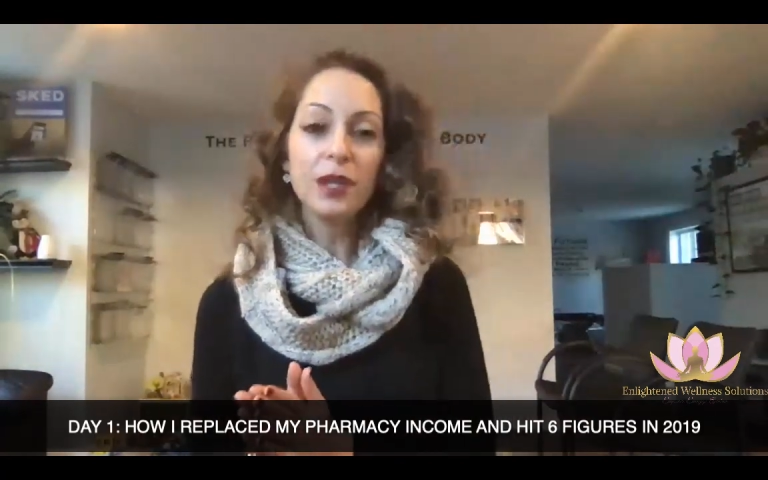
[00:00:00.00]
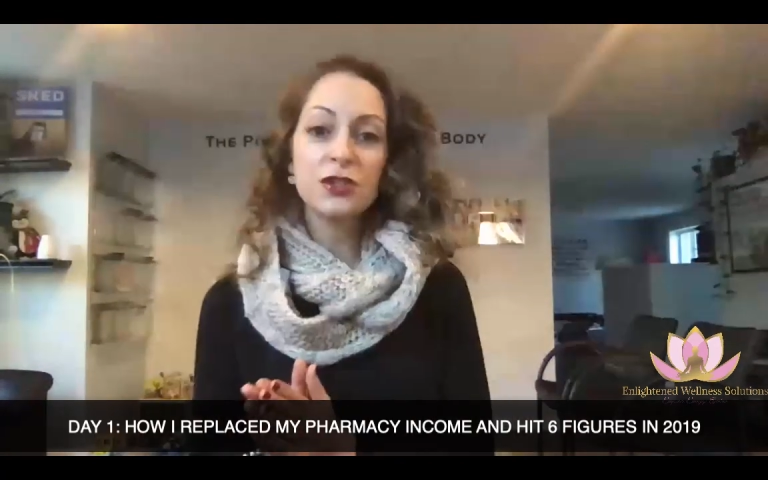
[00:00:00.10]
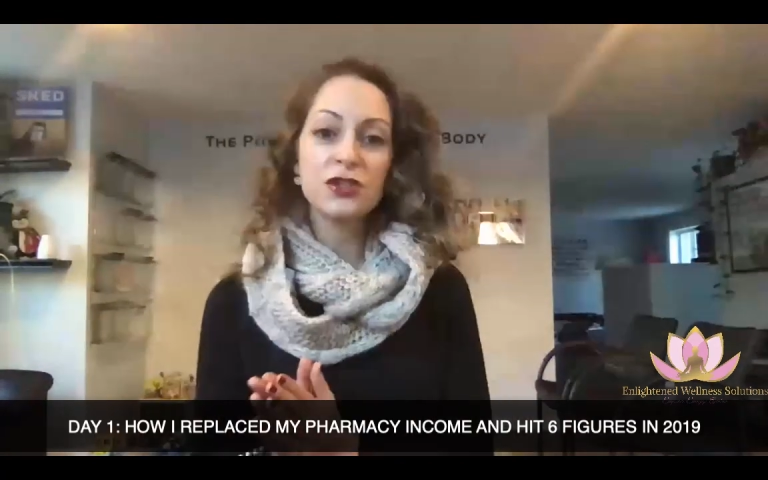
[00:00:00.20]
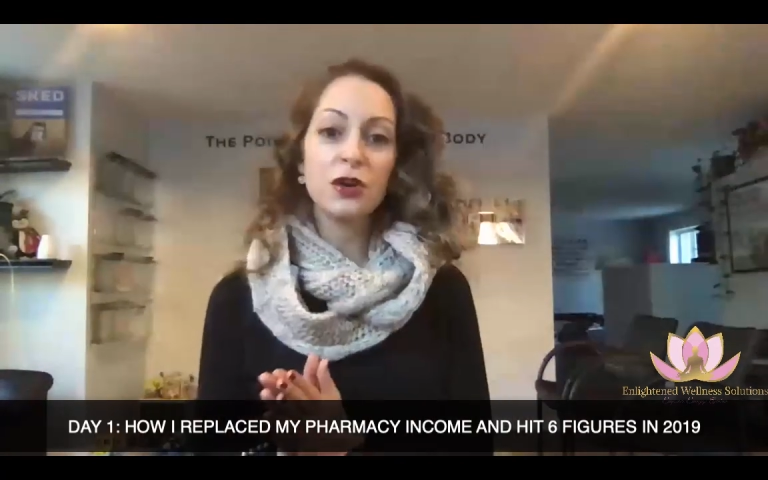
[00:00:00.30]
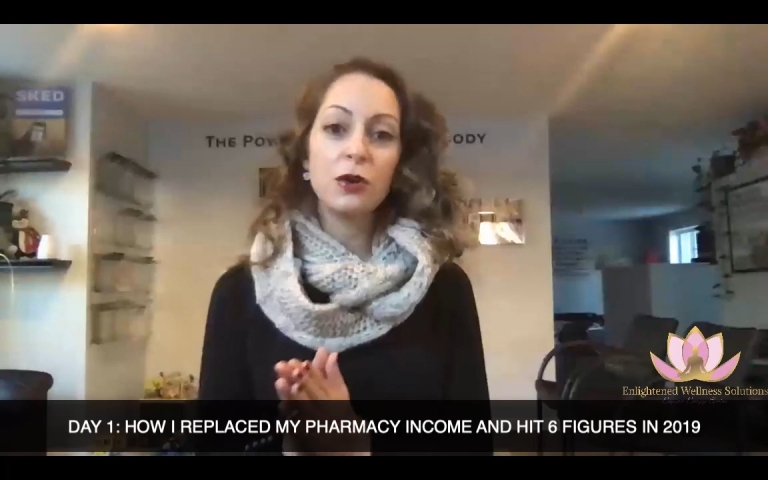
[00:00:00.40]

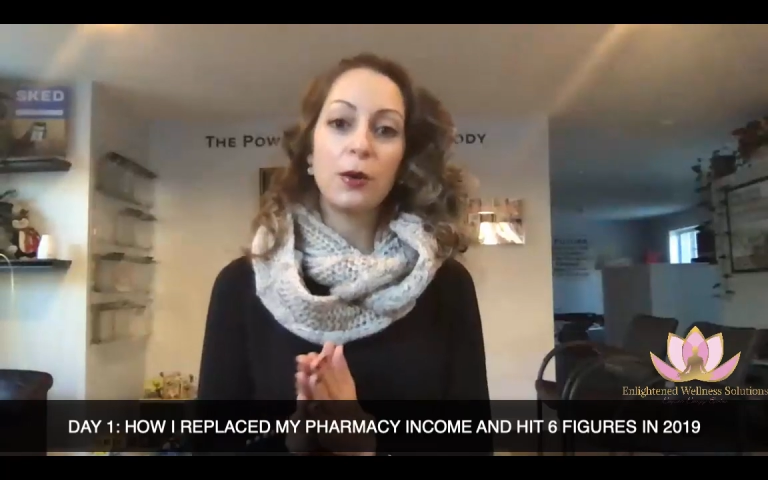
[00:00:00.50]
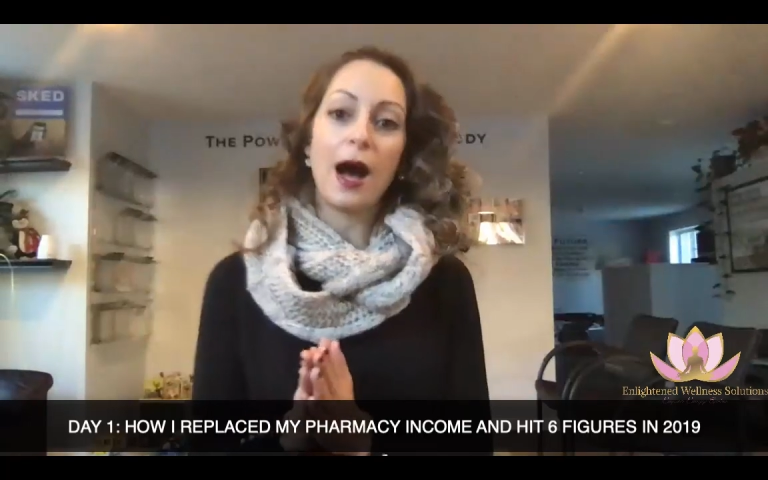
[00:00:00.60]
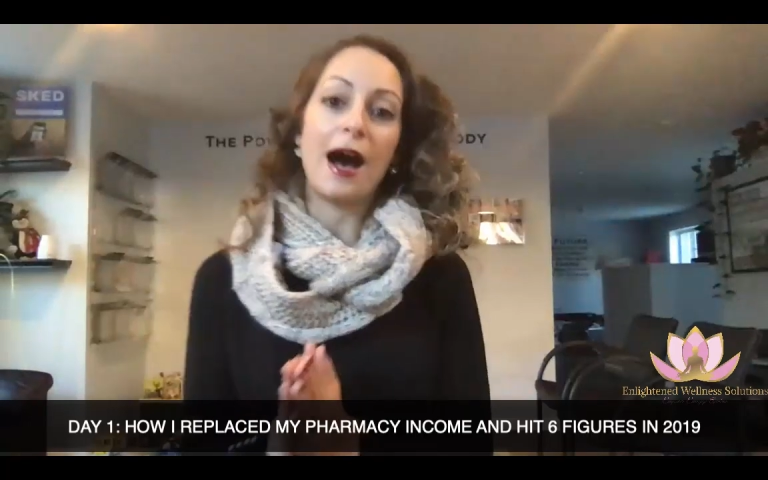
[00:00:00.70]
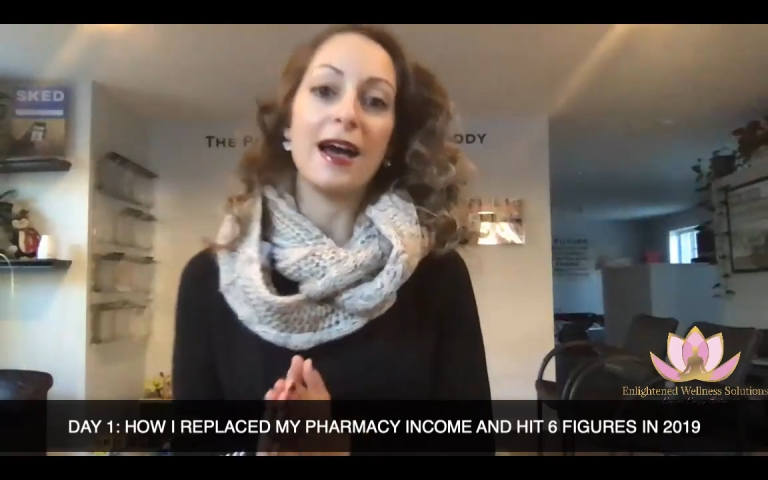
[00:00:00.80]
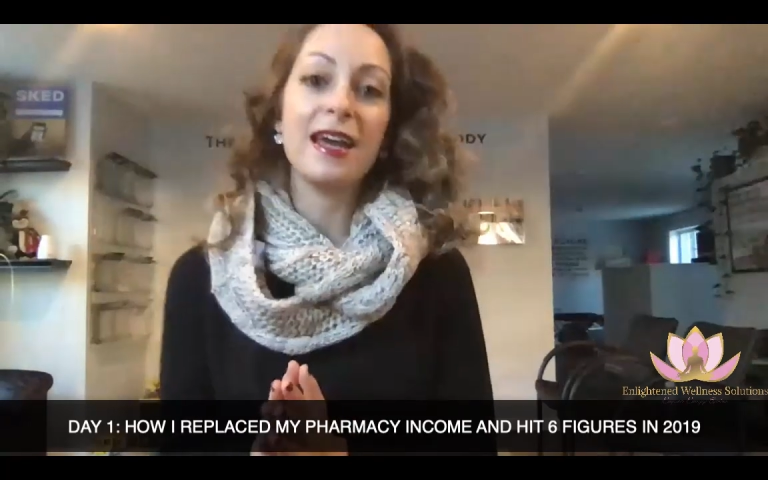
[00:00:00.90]
So
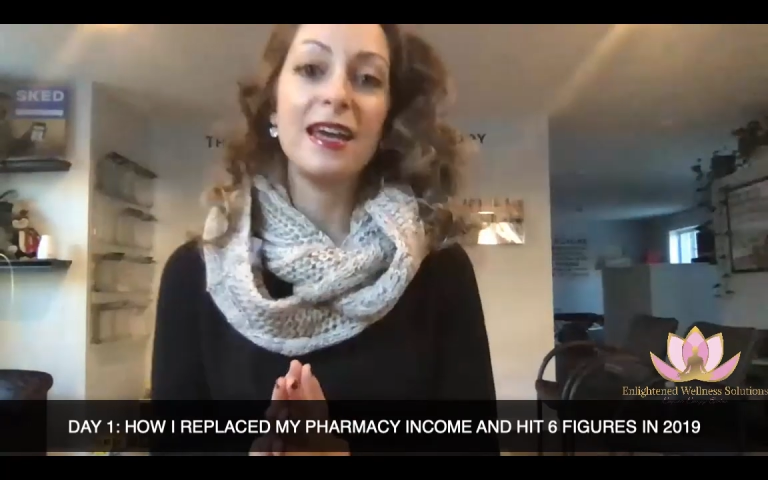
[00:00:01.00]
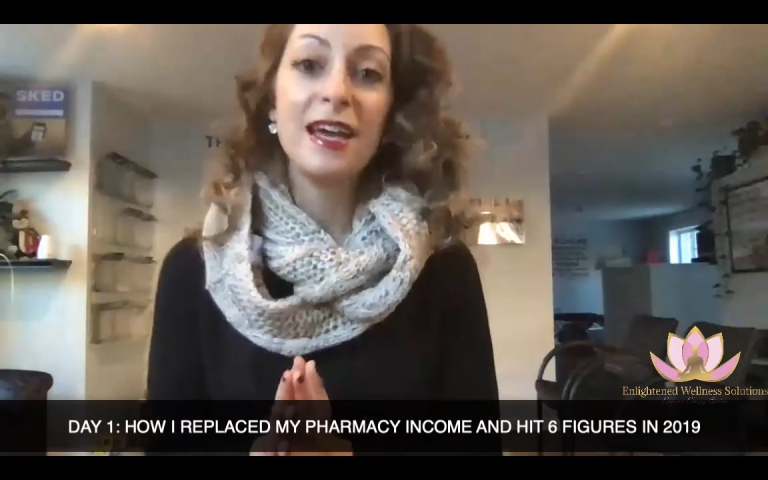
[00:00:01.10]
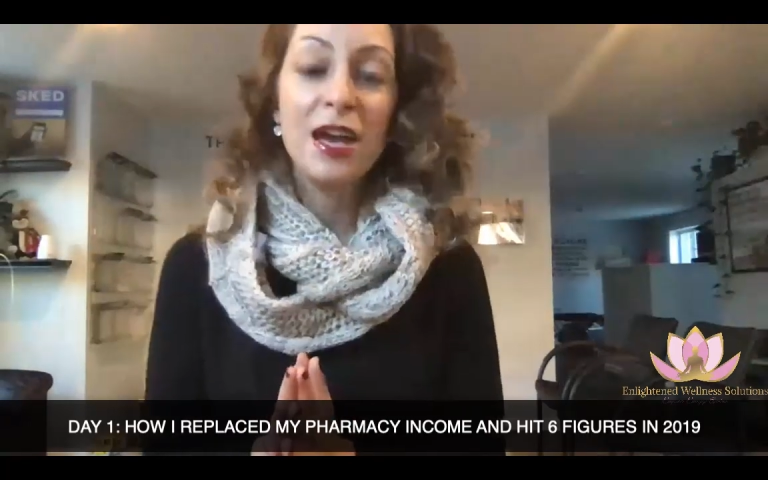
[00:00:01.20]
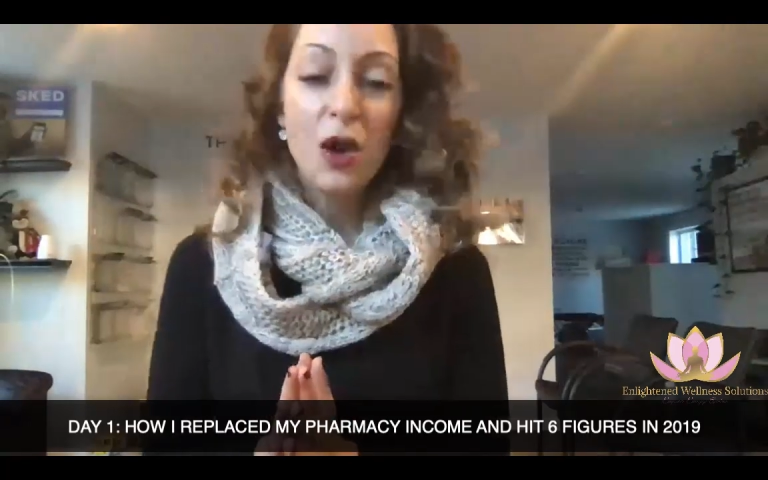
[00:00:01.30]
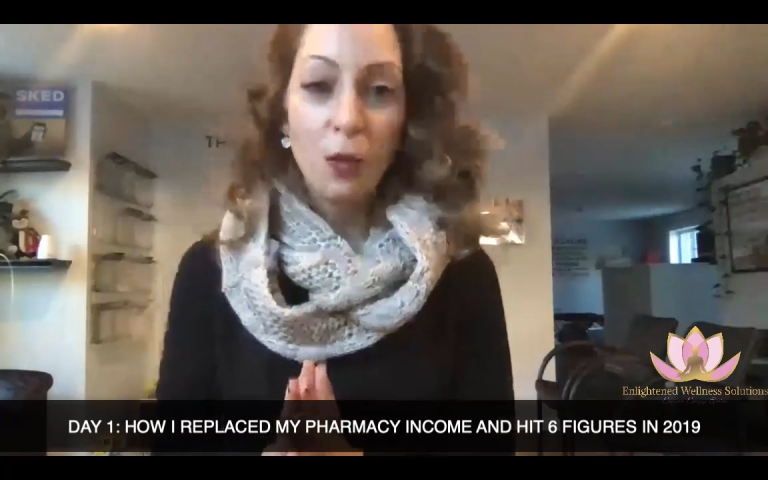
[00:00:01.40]
I
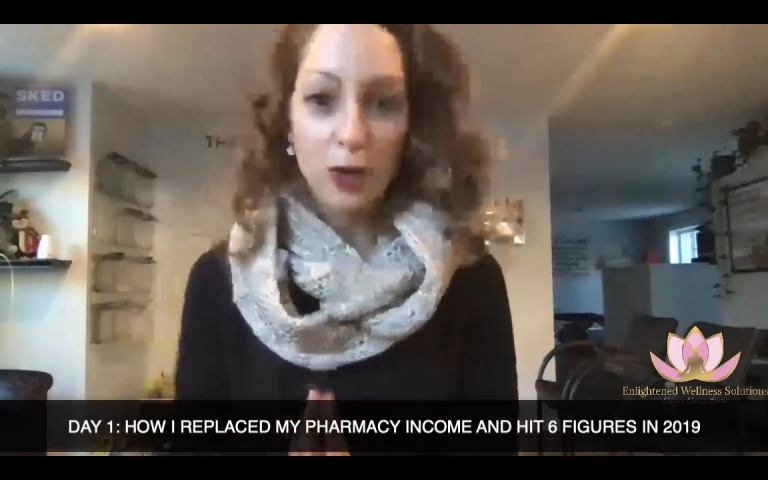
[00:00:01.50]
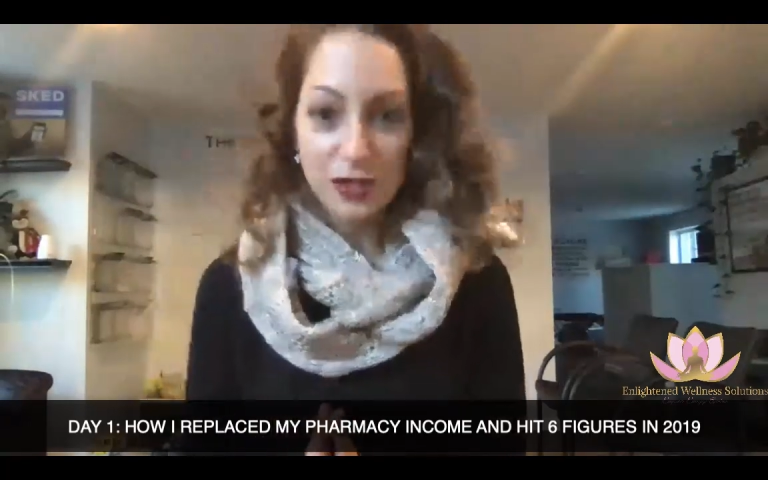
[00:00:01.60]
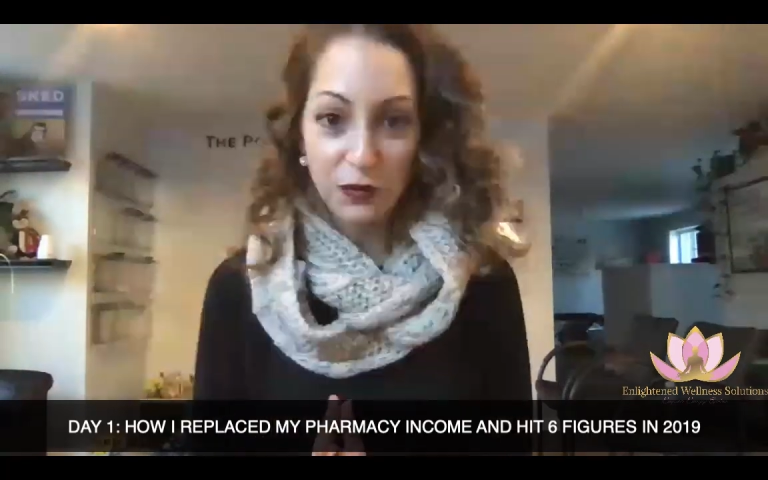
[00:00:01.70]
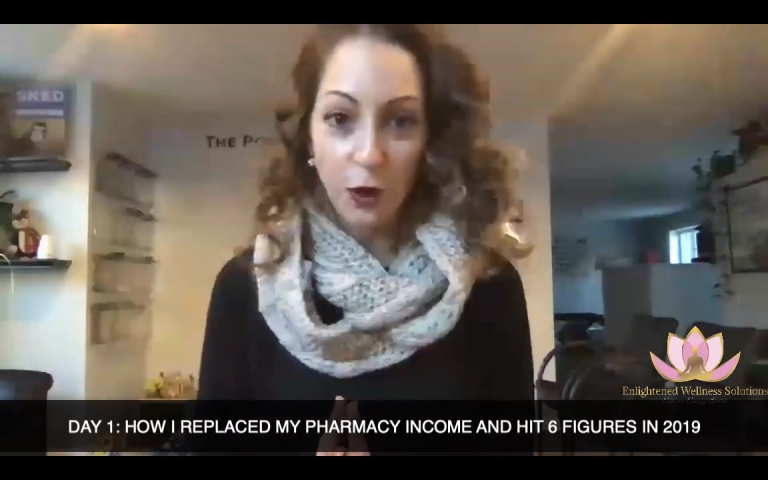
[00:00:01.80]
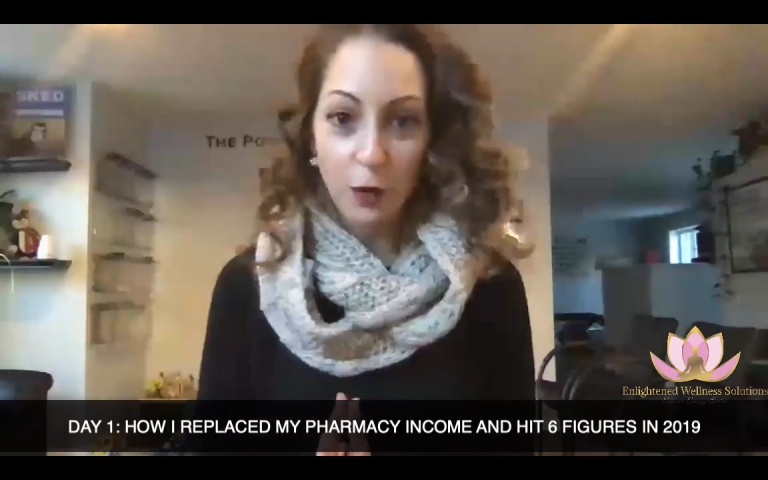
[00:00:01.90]
was
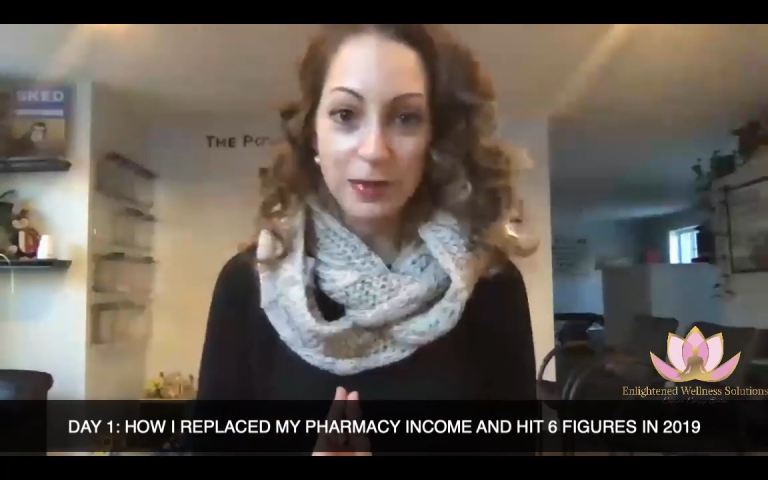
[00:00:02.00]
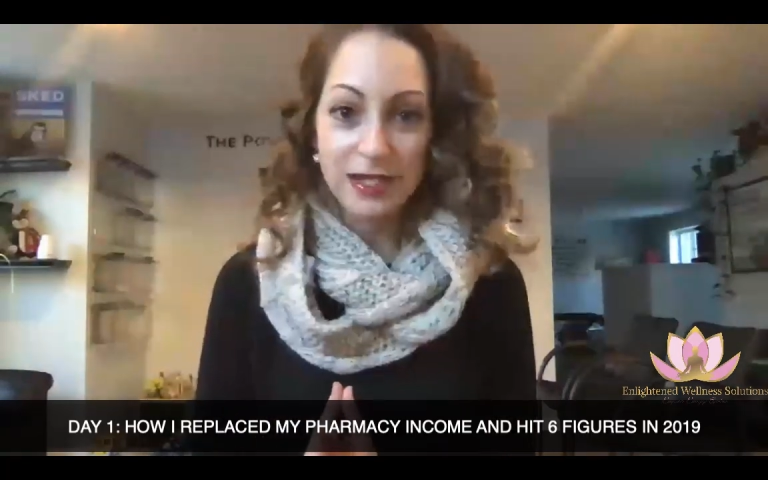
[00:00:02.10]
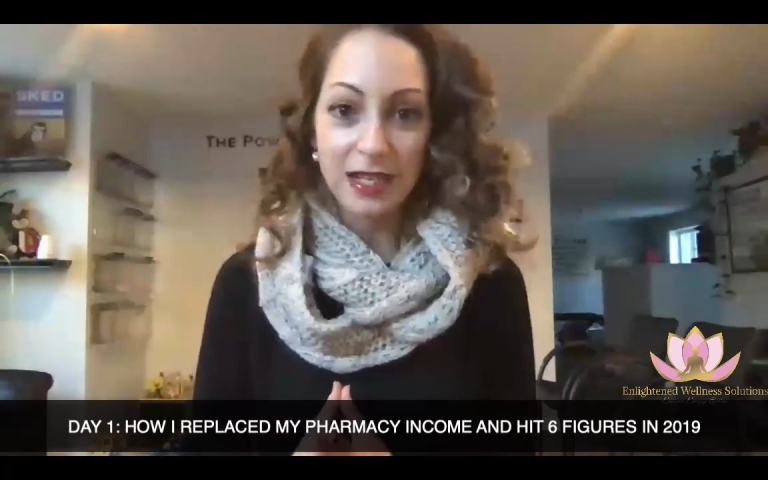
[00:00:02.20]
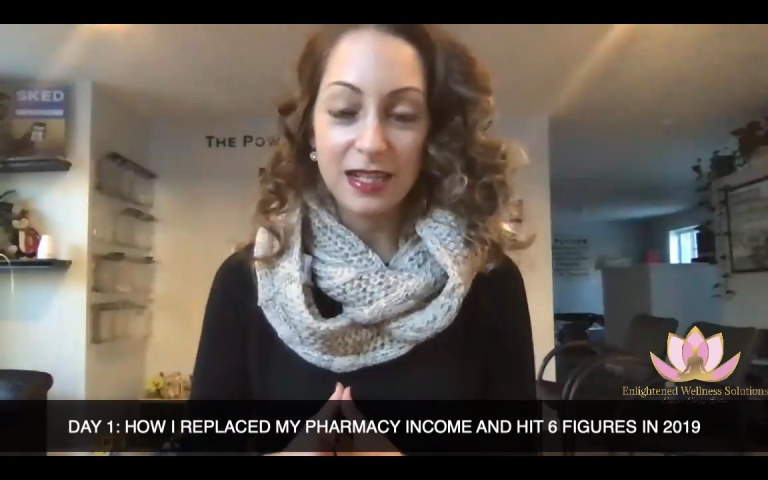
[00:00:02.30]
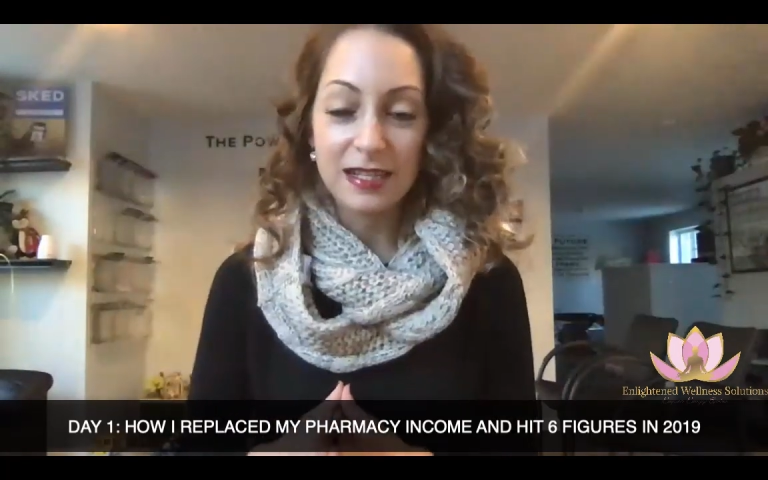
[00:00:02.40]
a
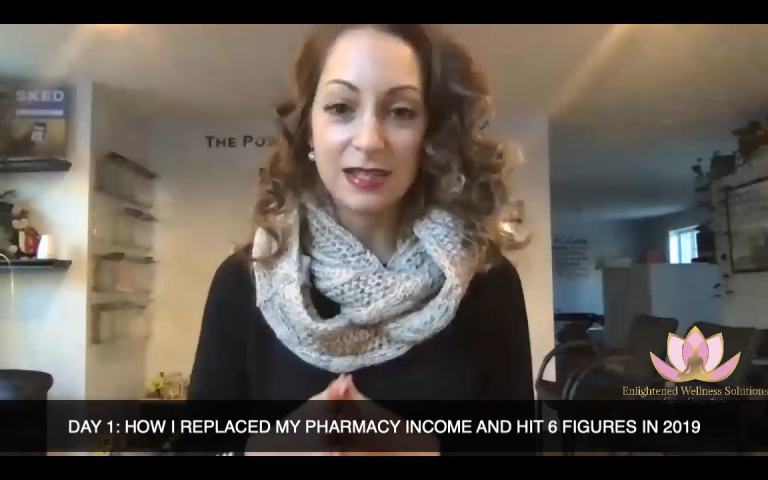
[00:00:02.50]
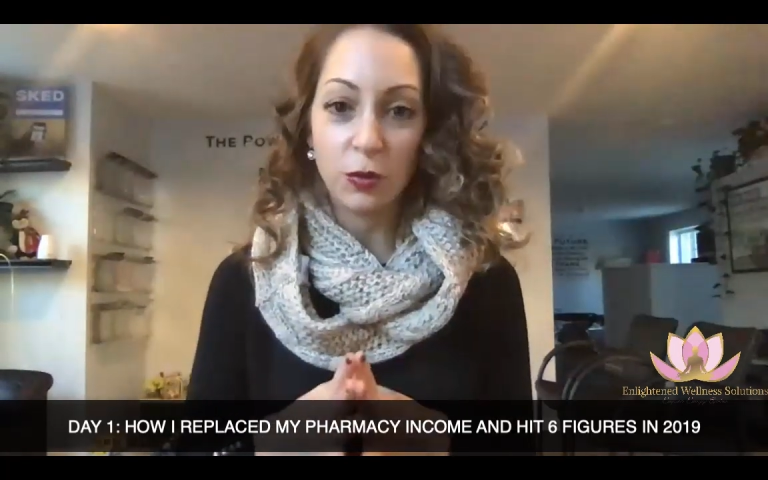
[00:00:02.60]
pharmacist